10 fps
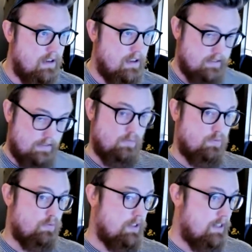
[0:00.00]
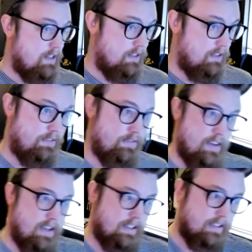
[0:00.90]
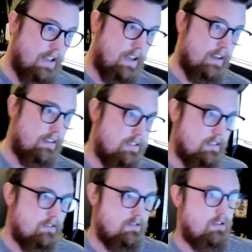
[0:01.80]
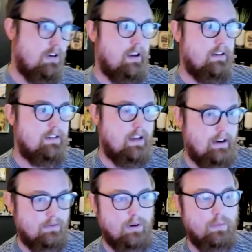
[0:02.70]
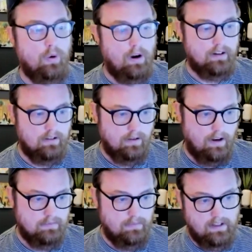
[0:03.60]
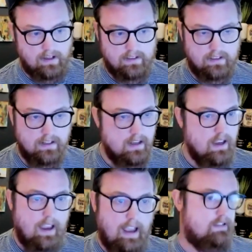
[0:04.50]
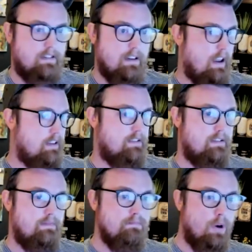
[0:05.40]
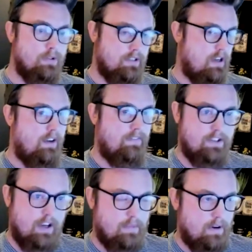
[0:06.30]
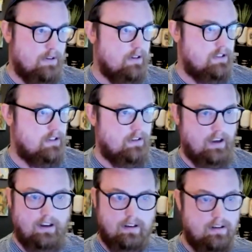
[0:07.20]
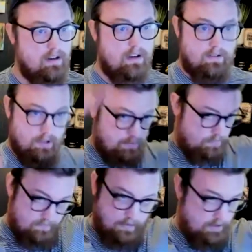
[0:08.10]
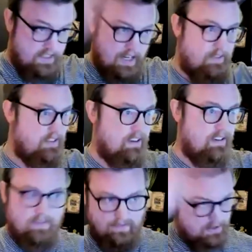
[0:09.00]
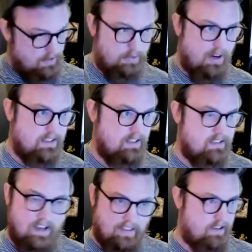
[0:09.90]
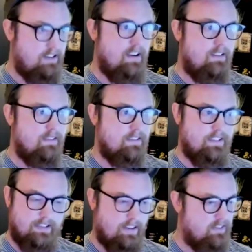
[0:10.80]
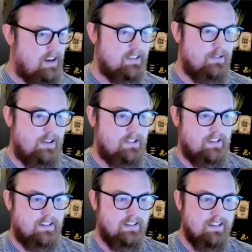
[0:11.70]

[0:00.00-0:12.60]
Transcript: That's a really fine line to try and tightrope walk across, because as most coffee shop owners, you're like, just list everything, list all the prices, and there you go. They'll never ask a question.